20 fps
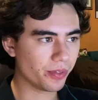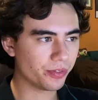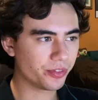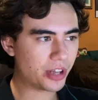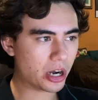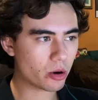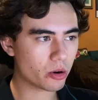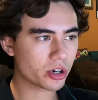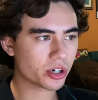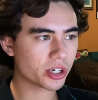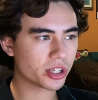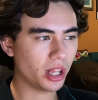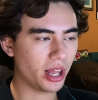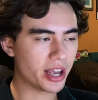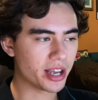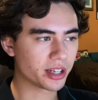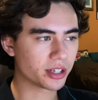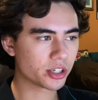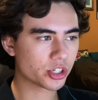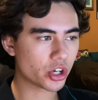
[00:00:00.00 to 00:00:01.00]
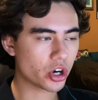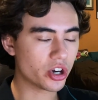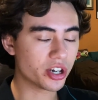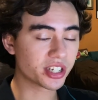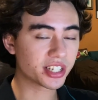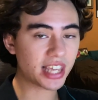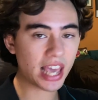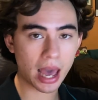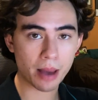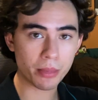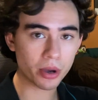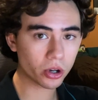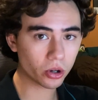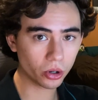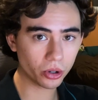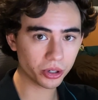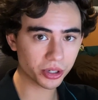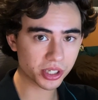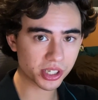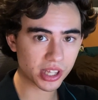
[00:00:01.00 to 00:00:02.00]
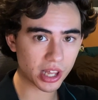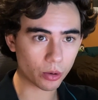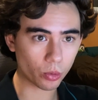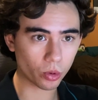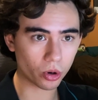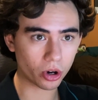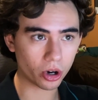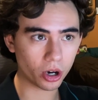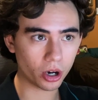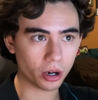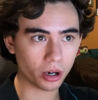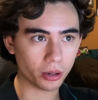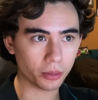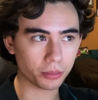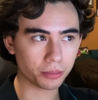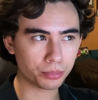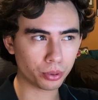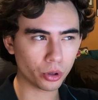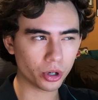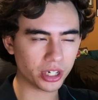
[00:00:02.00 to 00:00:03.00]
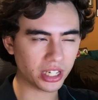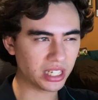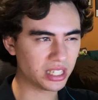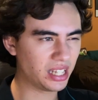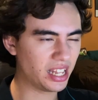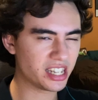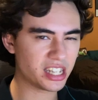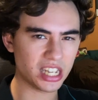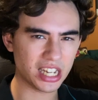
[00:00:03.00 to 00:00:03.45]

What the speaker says: There were like certain chemicals that were put in like